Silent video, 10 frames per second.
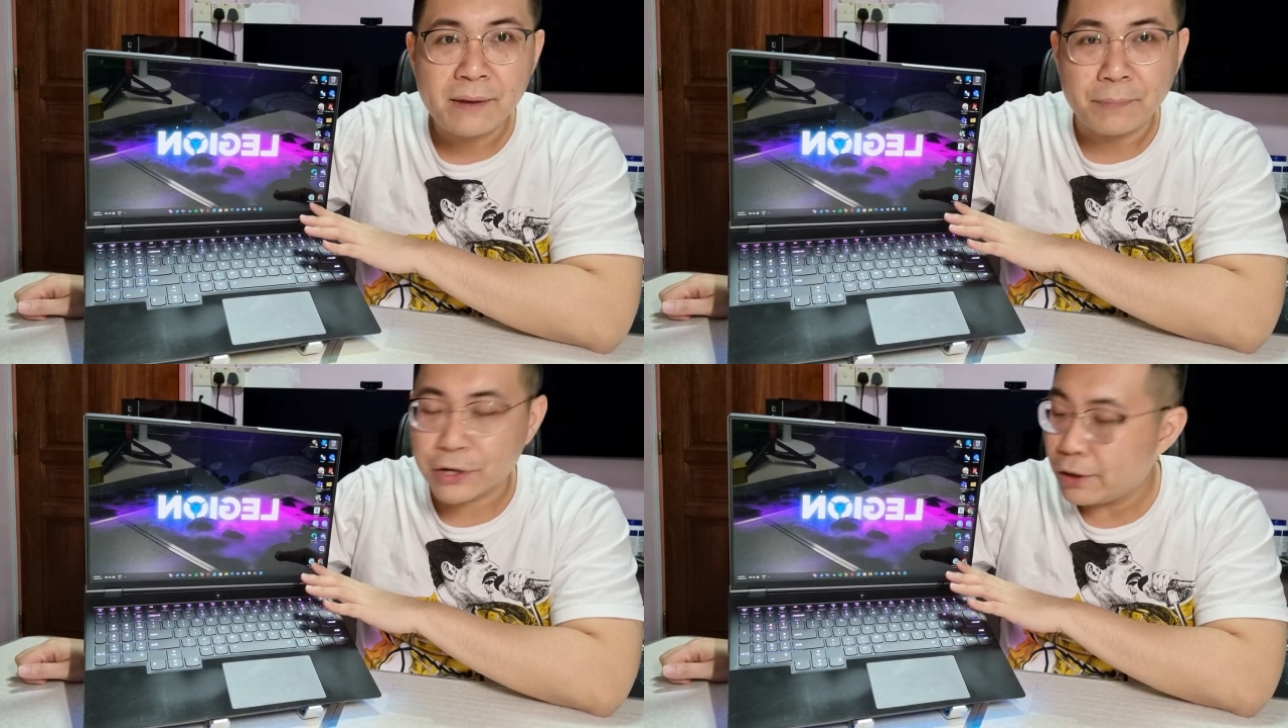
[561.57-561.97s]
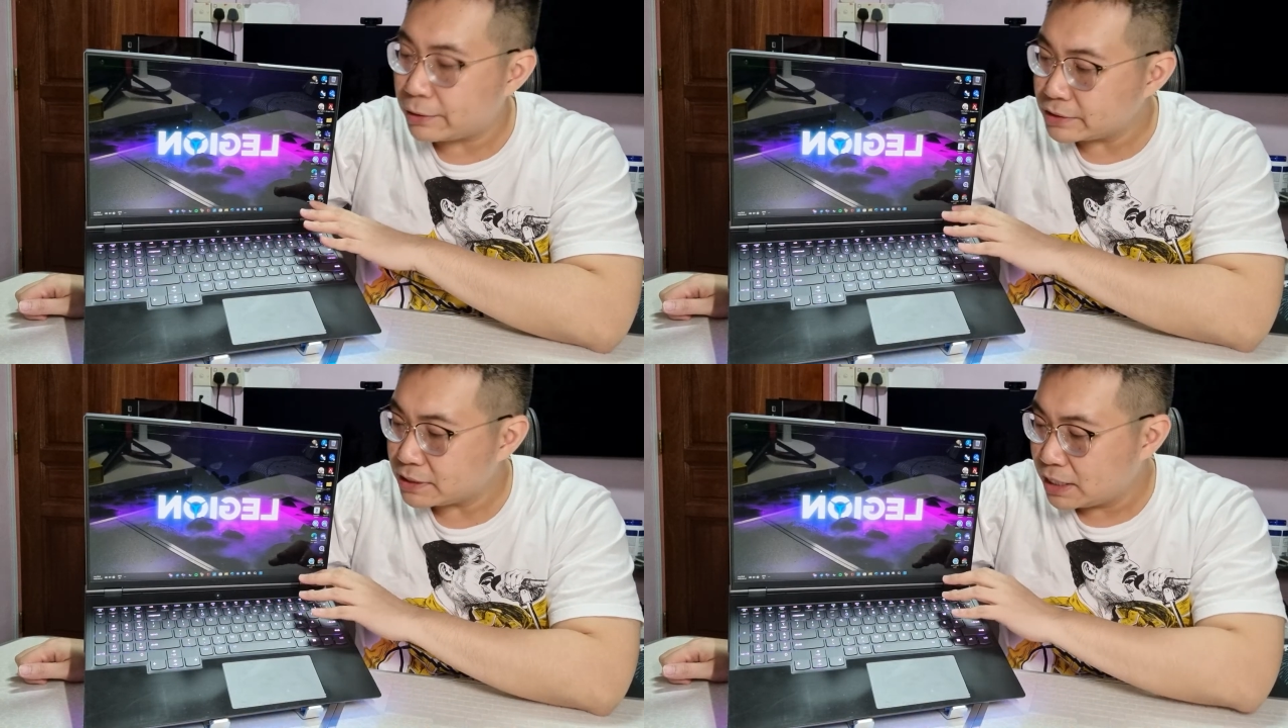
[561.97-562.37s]

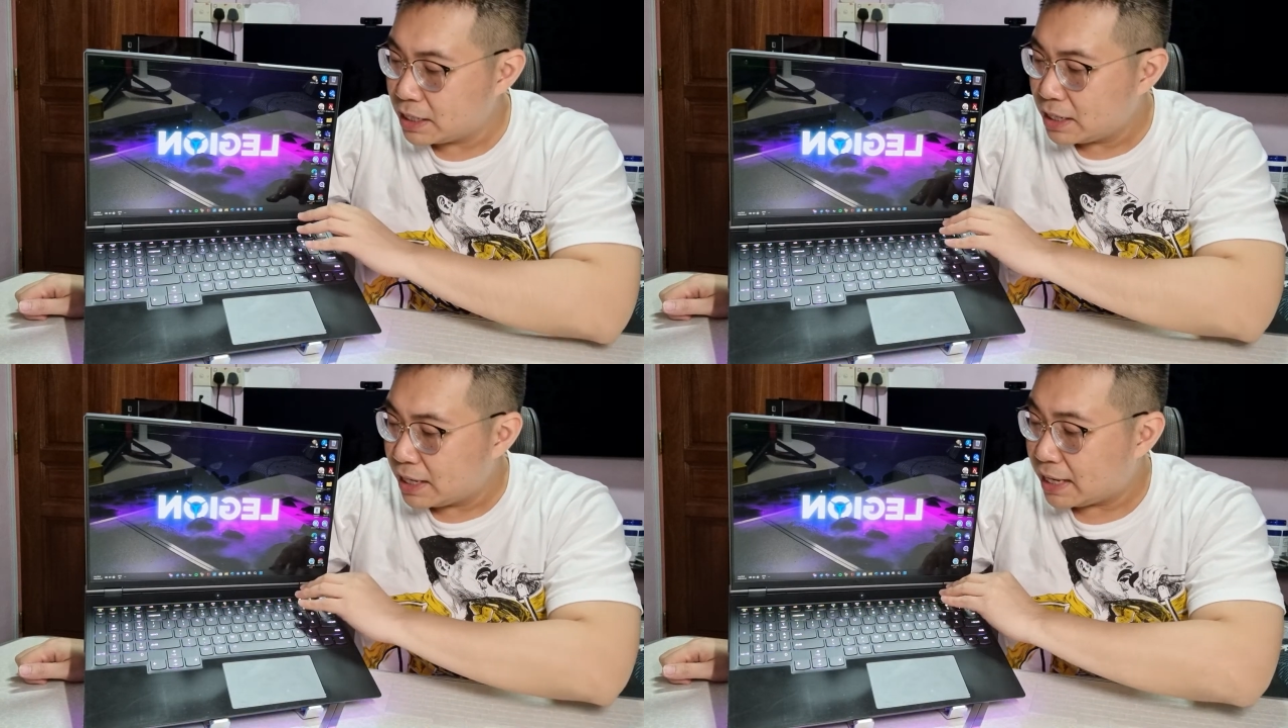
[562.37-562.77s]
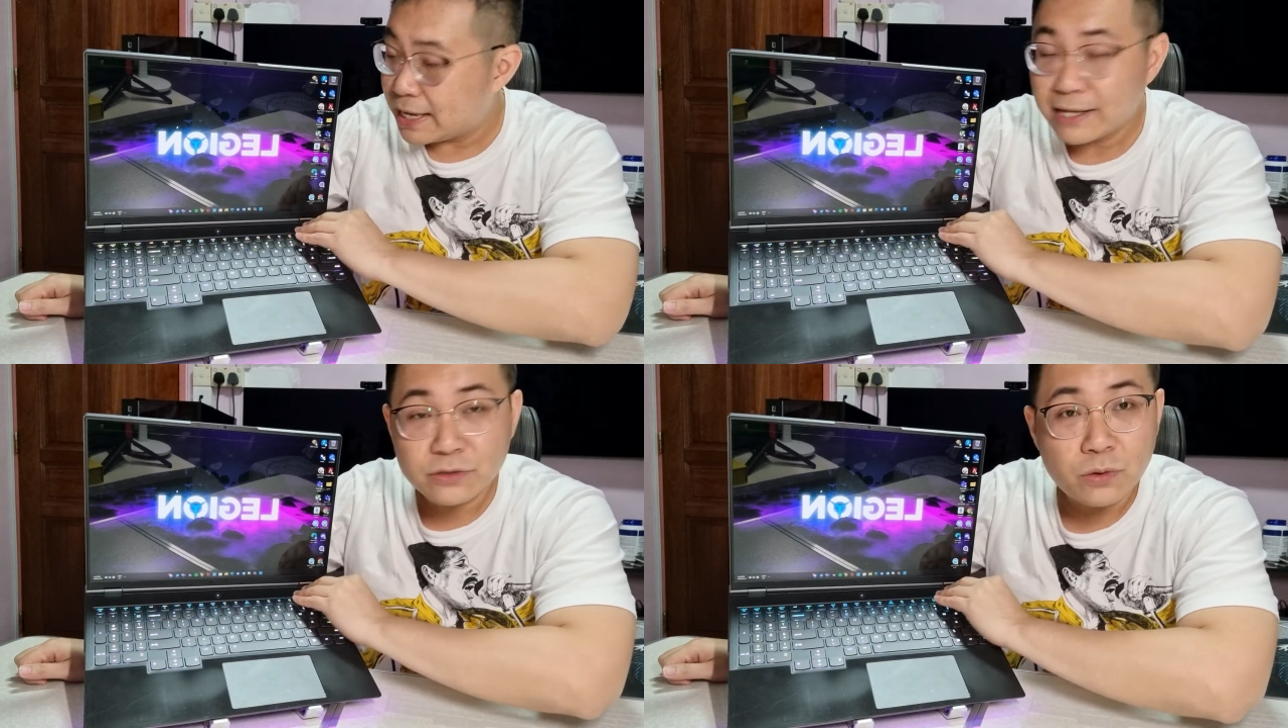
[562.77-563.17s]
because it
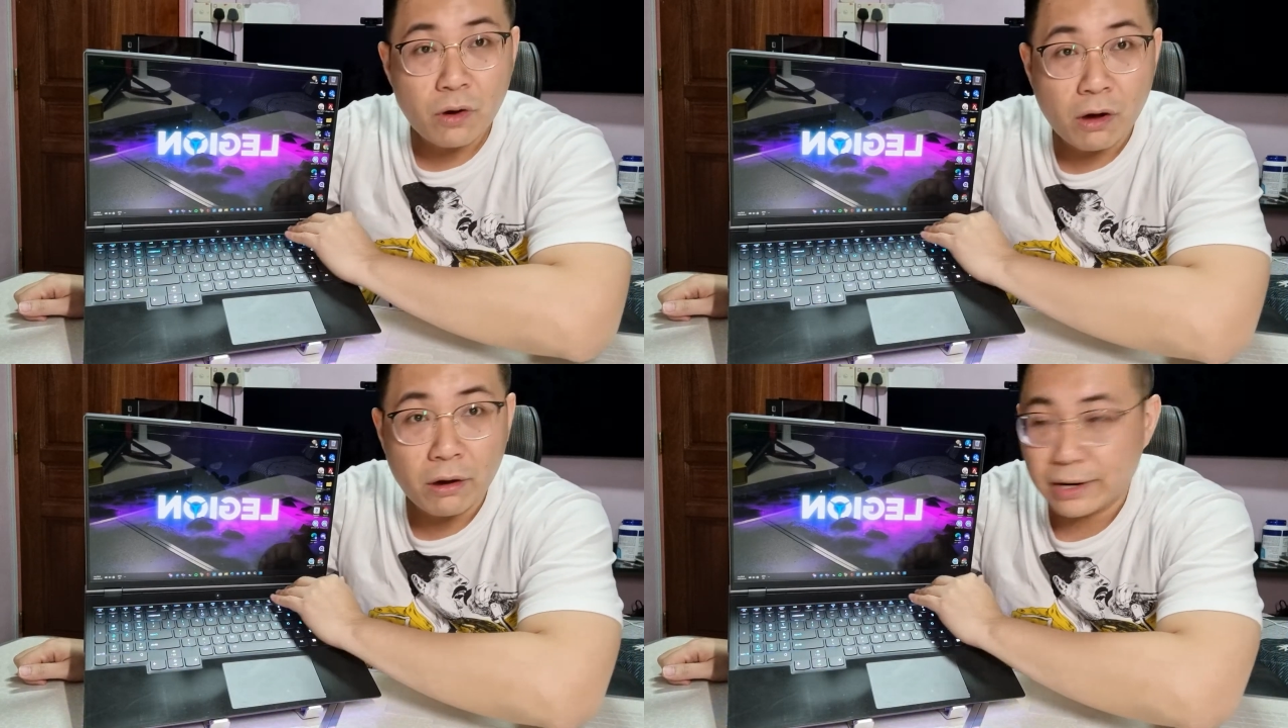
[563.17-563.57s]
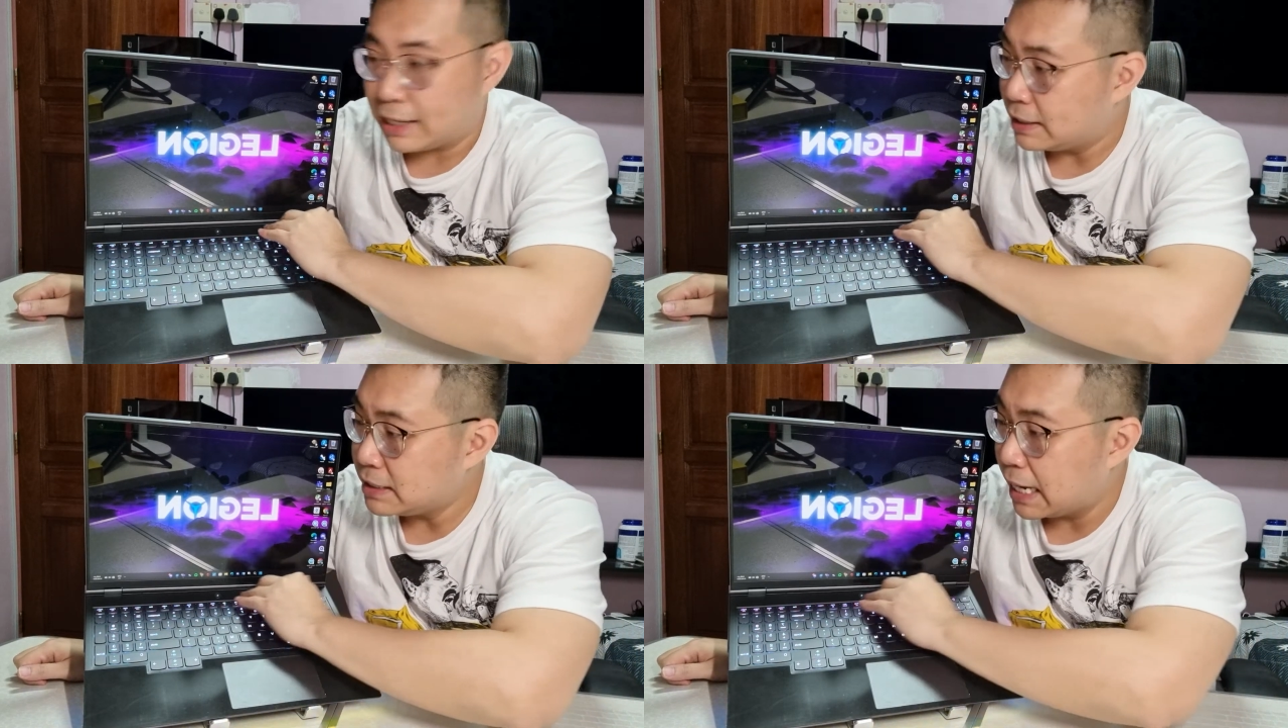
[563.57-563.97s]
gets so hot
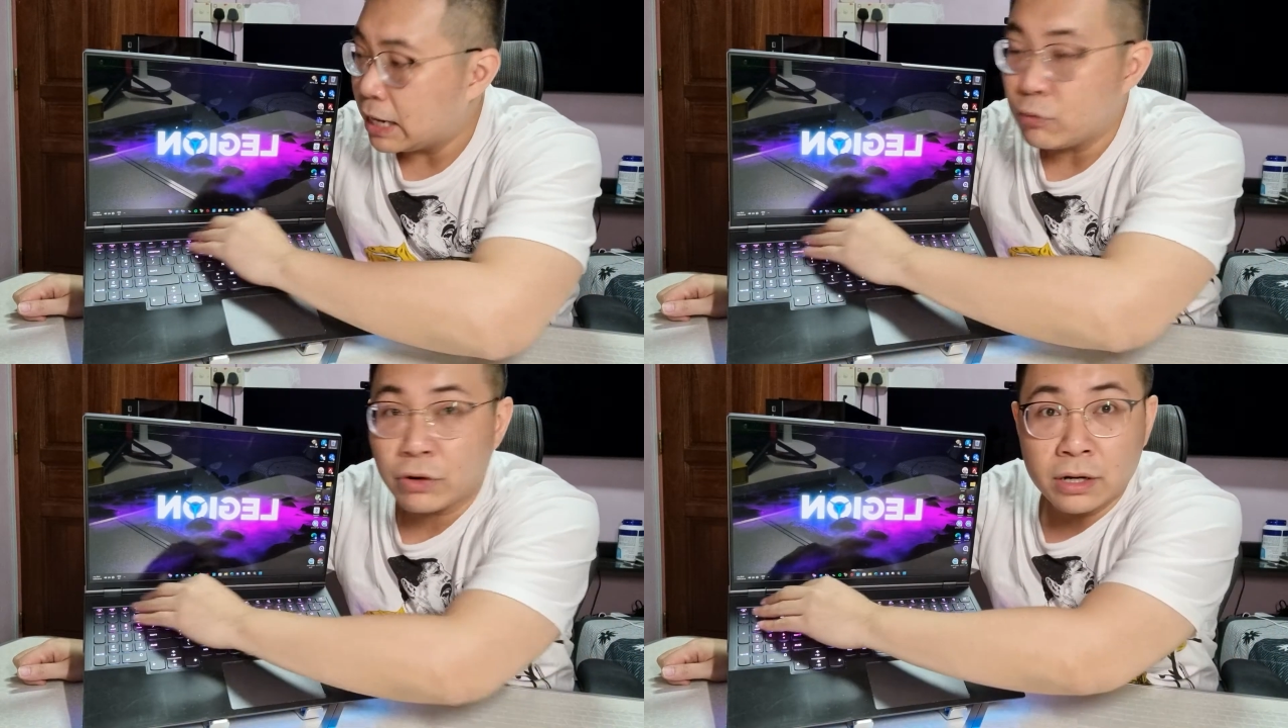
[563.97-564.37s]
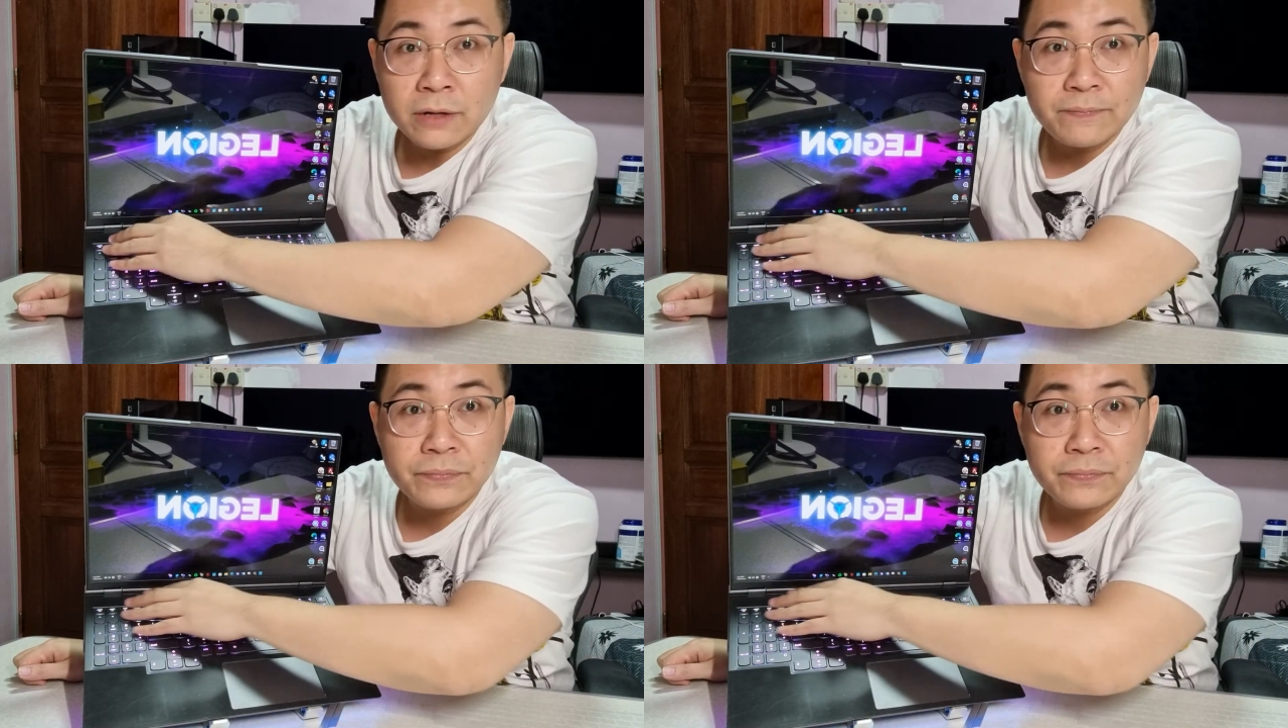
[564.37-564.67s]
at this area.